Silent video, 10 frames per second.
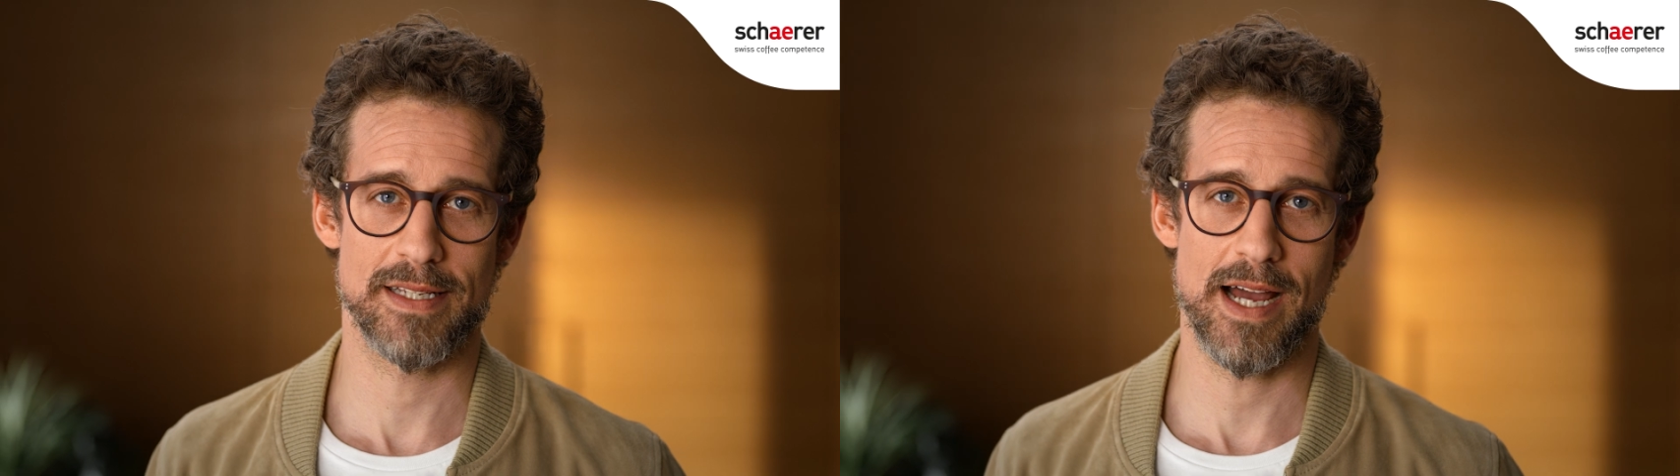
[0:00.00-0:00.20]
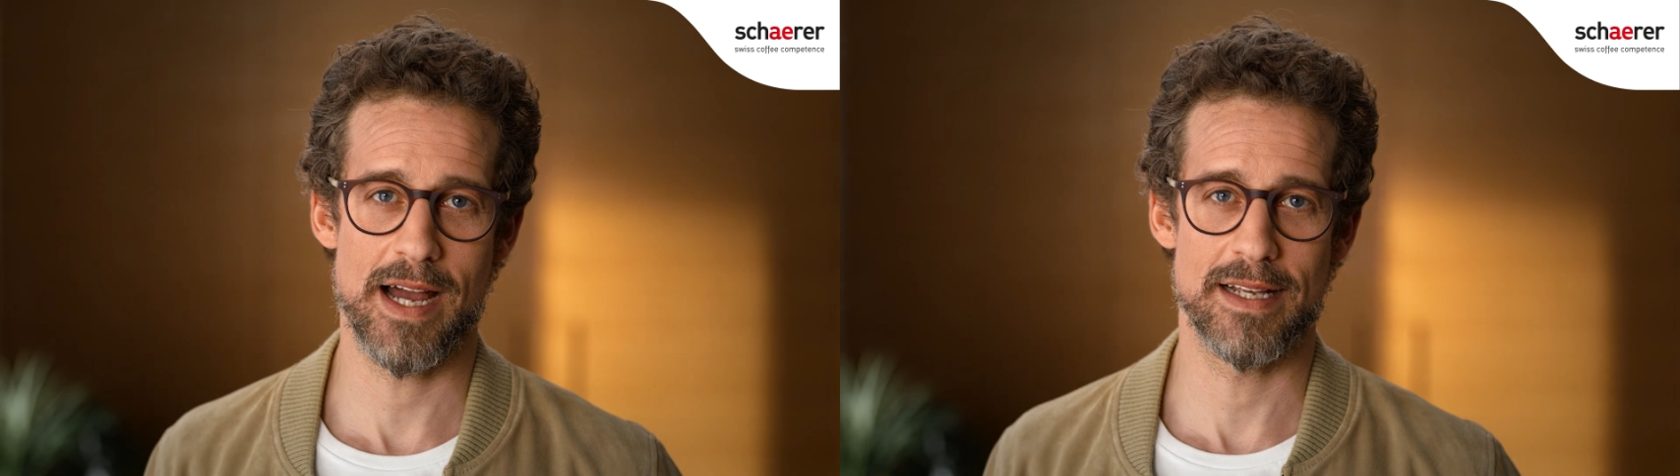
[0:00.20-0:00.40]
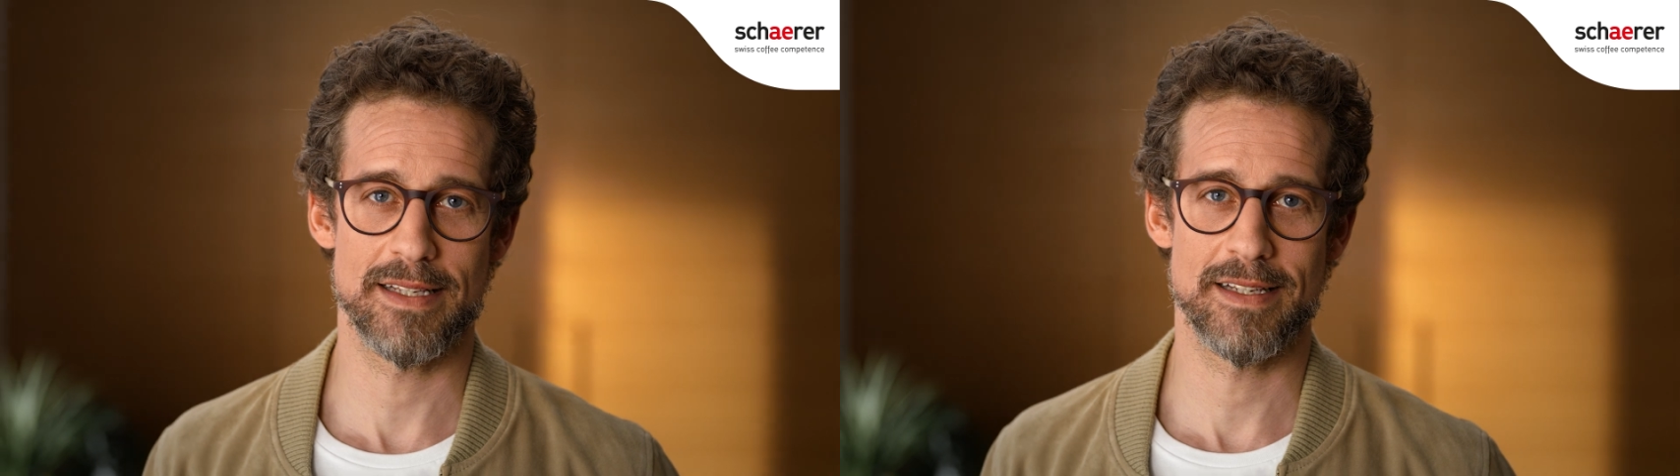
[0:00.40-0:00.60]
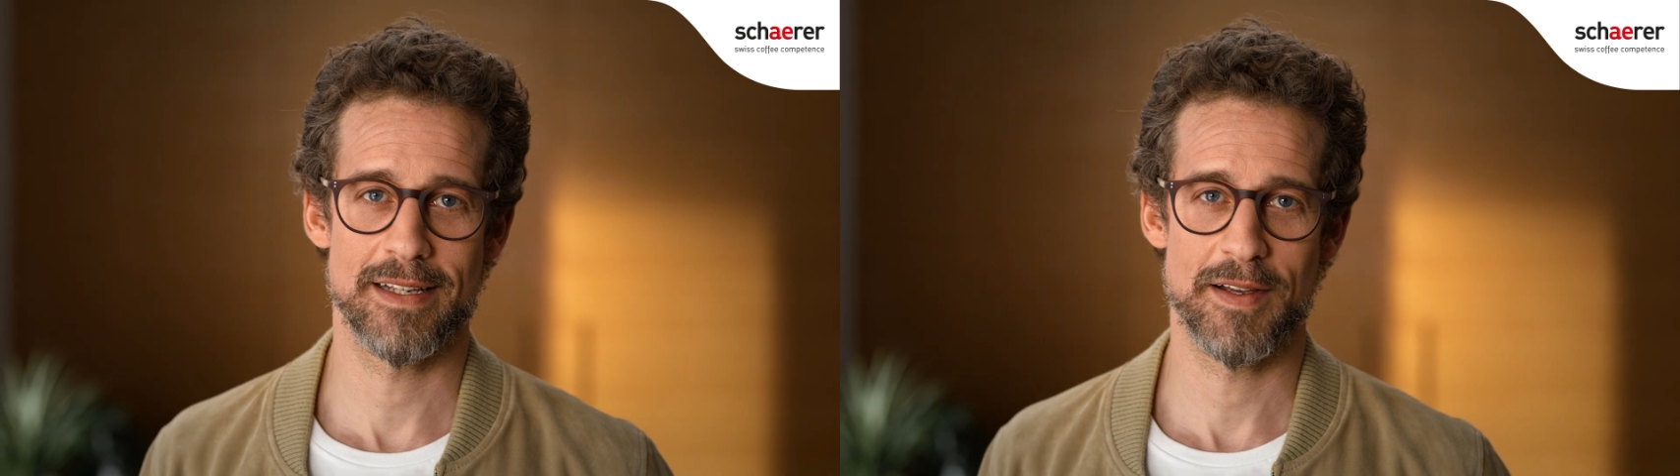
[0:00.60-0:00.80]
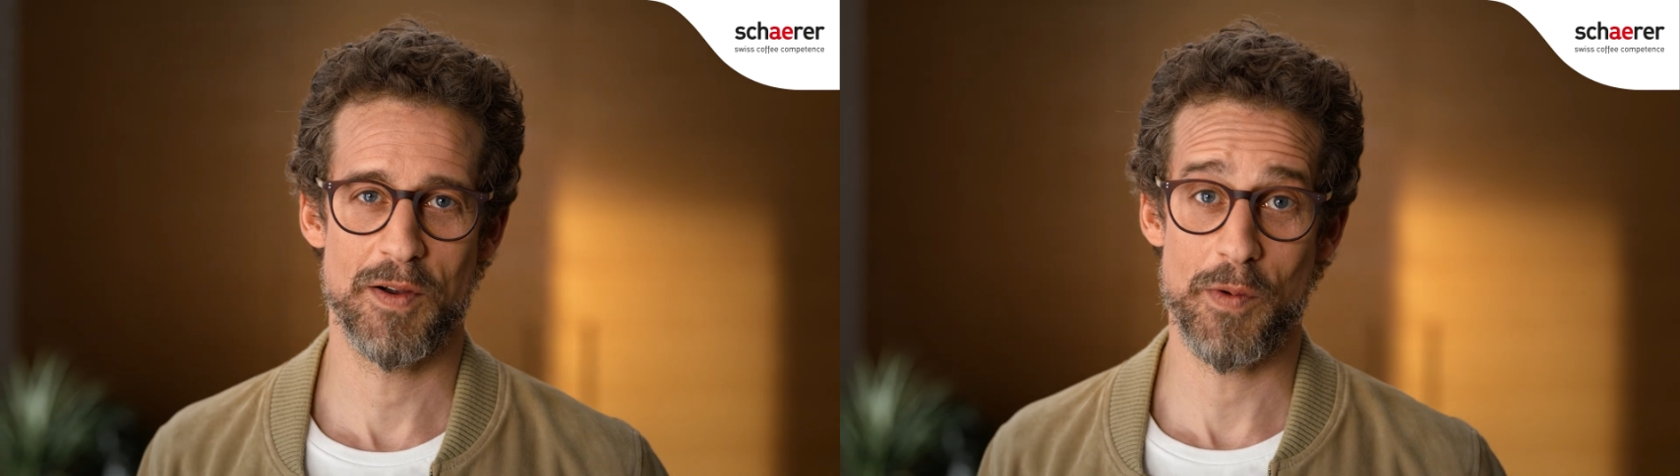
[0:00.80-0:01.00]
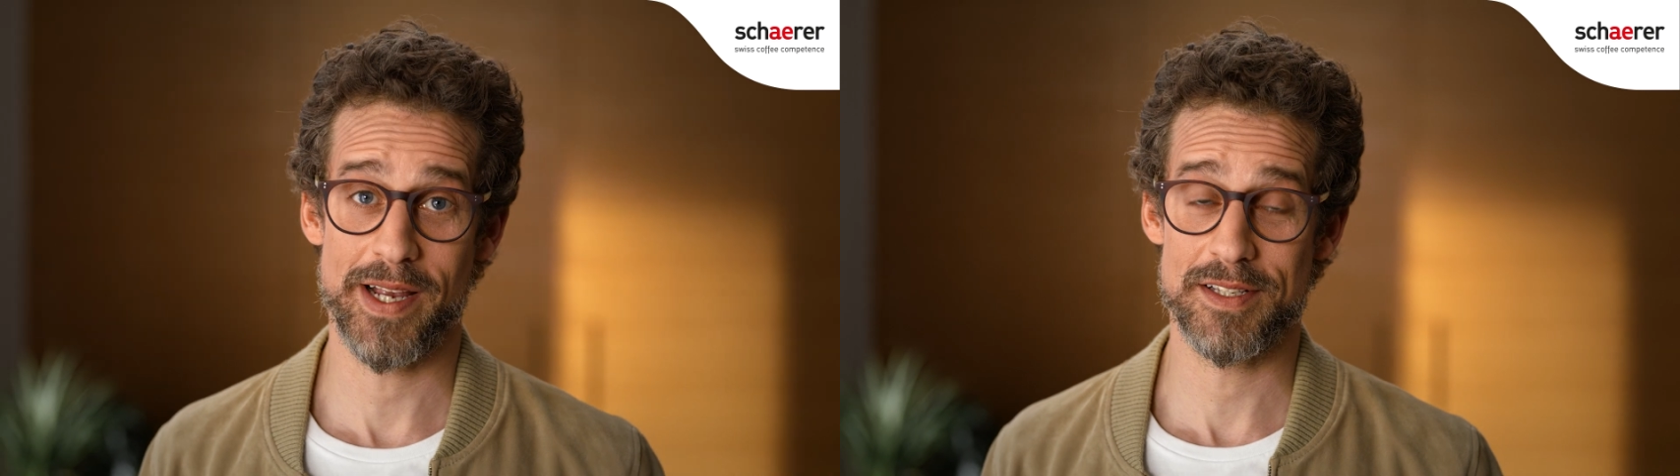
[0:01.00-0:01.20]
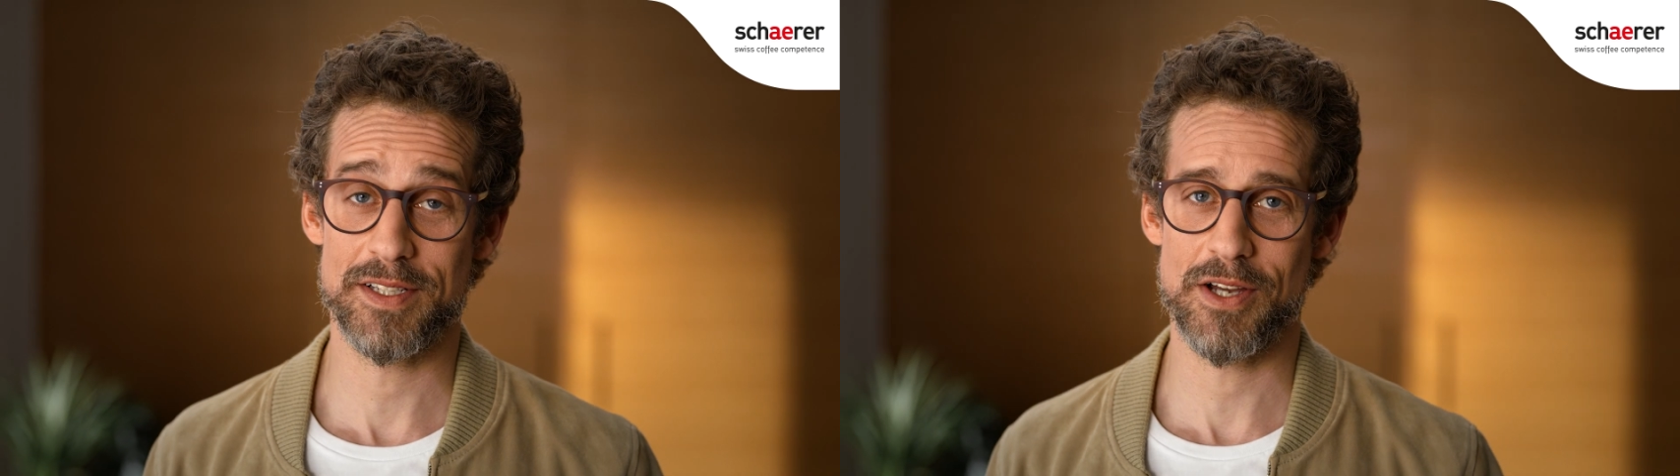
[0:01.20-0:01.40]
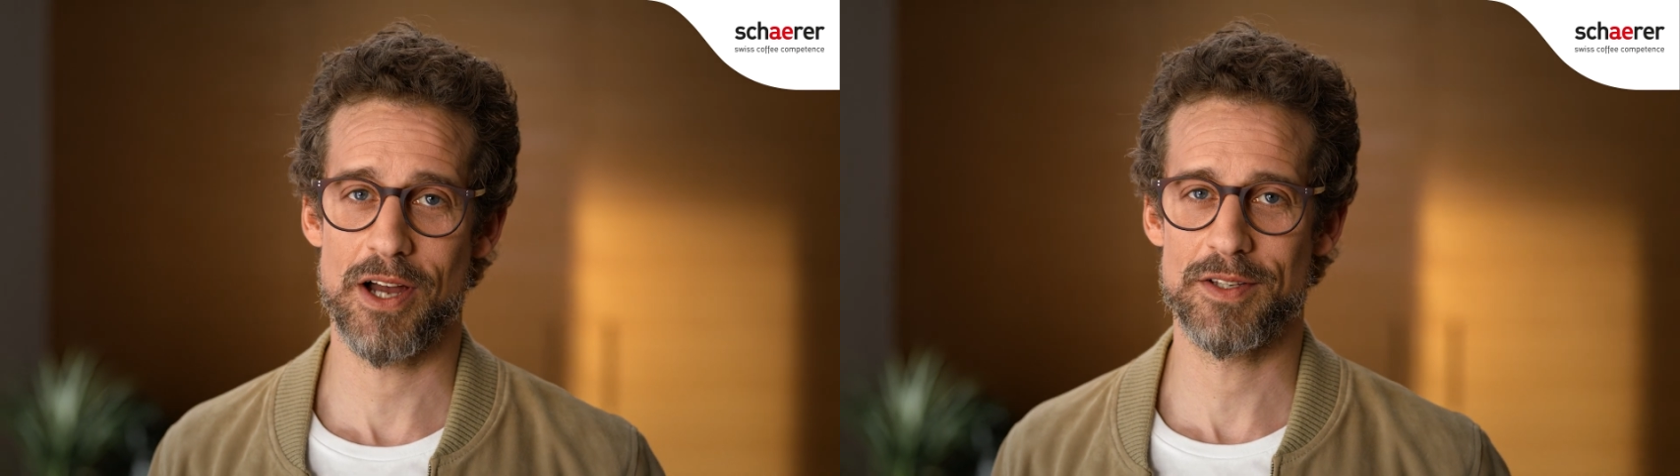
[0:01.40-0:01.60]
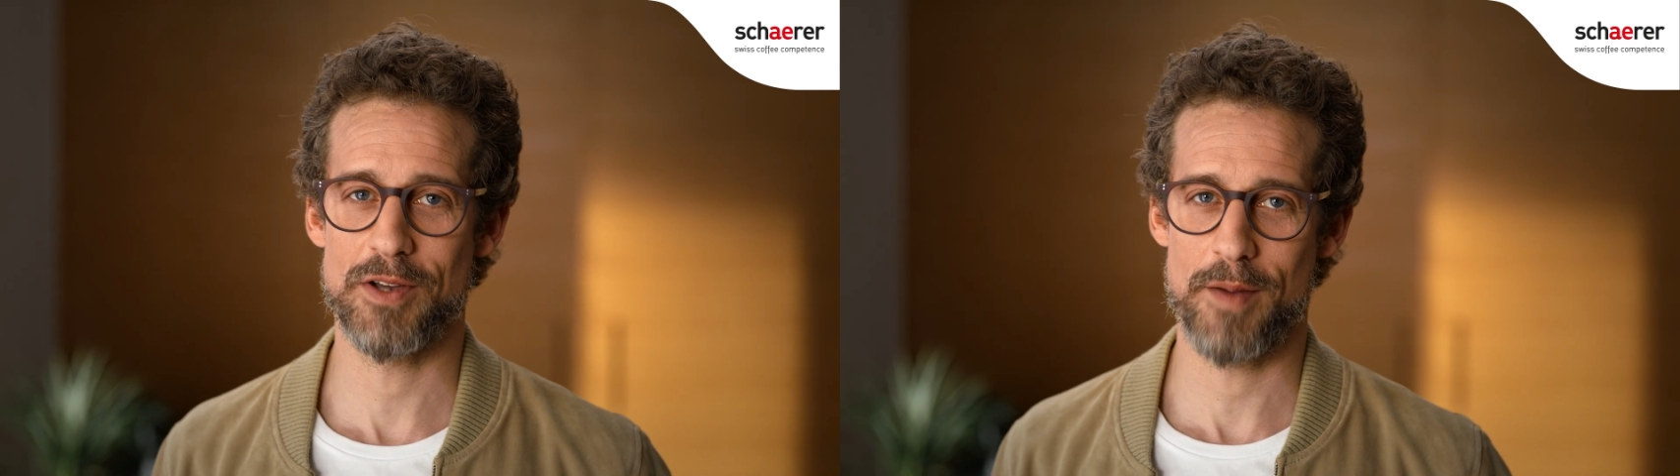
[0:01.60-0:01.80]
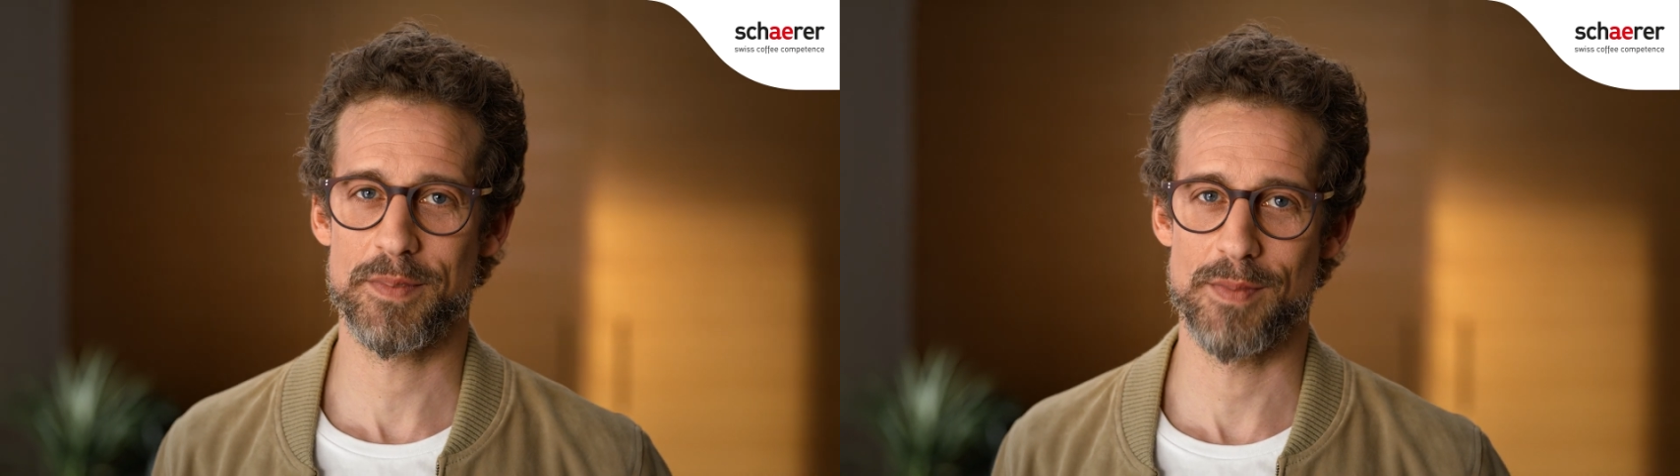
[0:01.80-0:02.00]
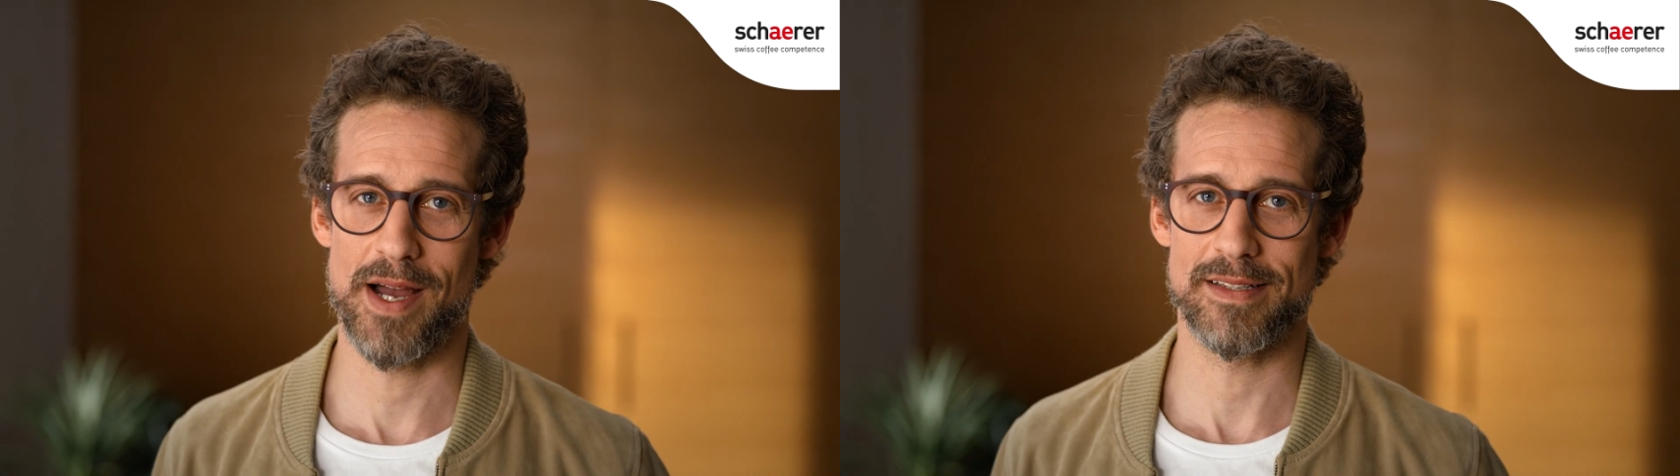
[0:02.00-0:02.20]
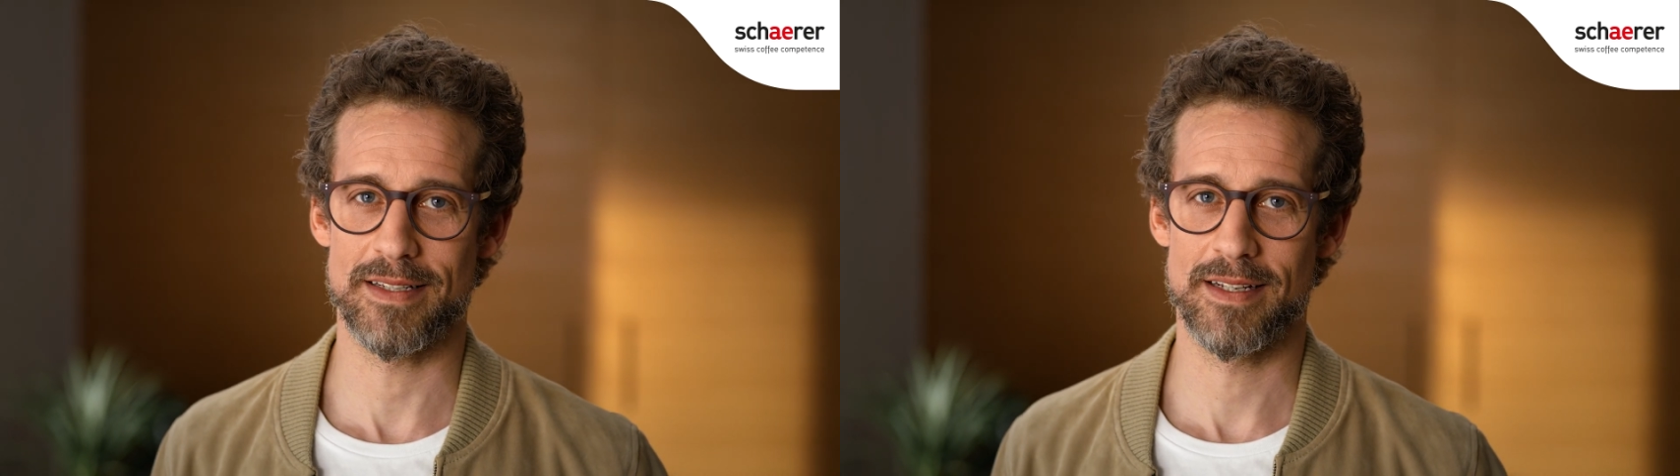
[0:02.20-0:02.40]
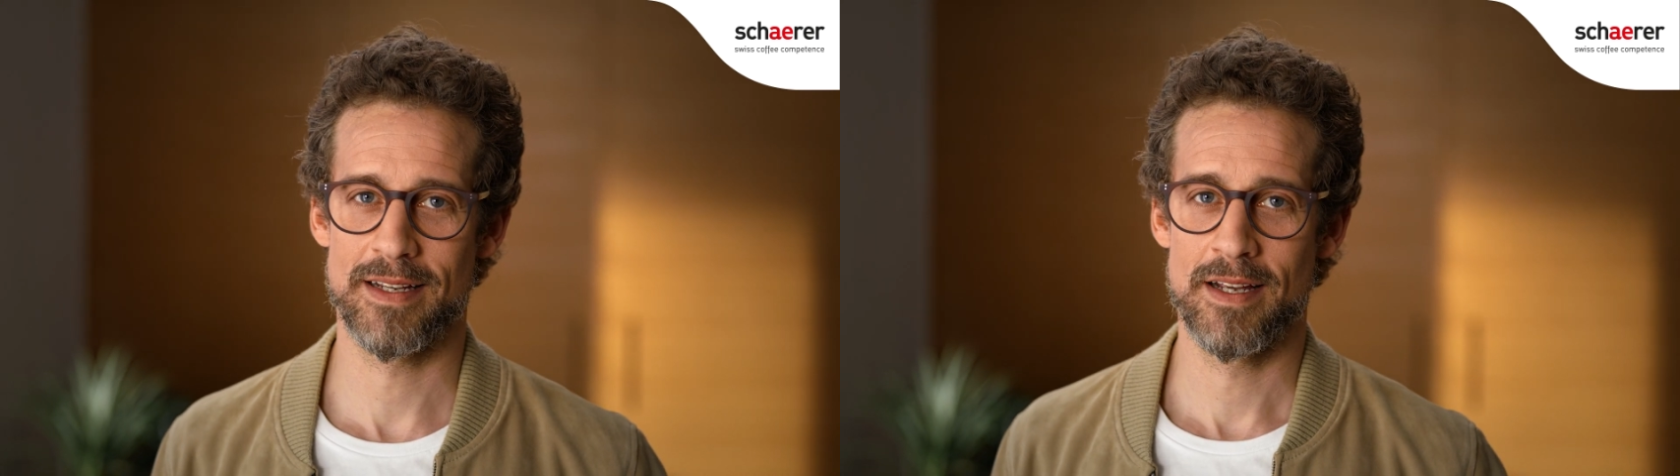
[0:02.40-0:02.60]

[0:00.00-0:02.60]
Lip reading: lies, we can start to optimize it